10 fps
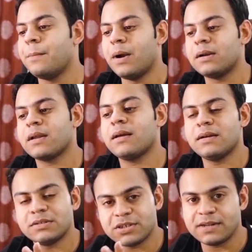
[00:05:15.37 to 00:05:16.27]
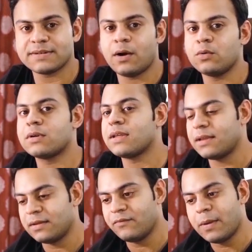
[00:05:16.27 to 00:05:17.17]
But JungleScout
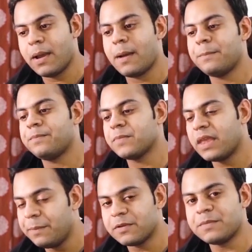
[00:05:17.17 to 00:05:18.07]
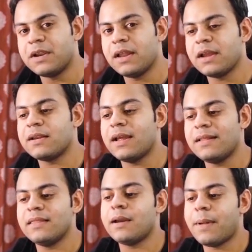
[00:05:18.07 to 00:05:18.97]
web app keeps updating it
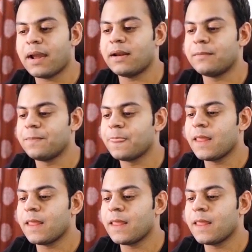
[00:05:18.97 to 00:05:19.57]
in their backend.